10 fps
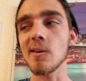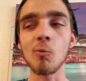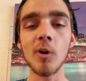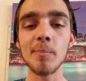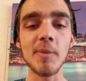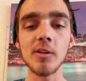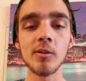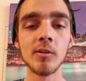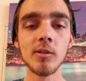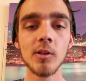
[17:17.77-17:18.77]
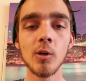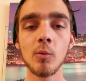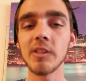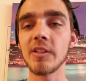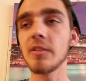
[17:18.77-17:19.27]

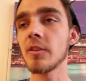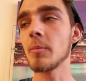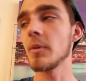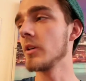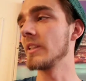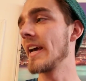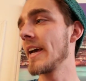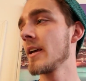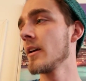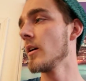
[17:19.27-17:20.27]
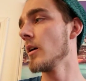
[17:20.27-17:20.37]
one decent meal a day.